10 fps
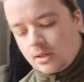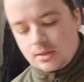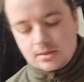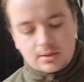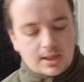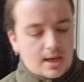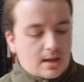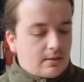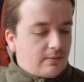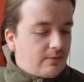So yeah,
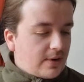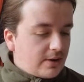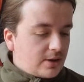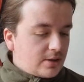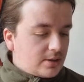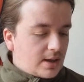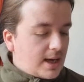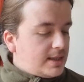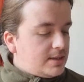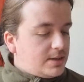very good. I
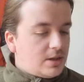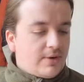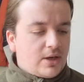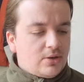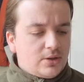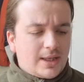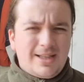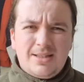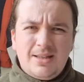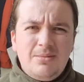listened to the record, it
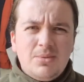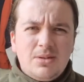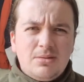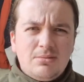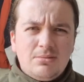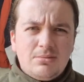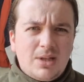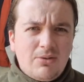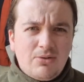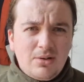seems
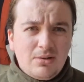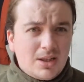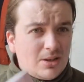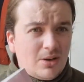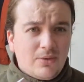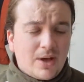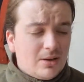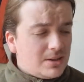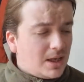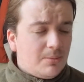different. I don't know if that
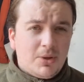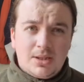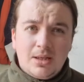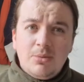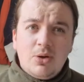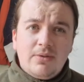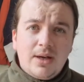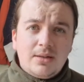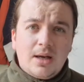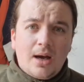was like a placebo
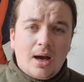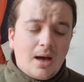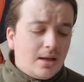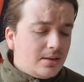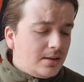effect that I had,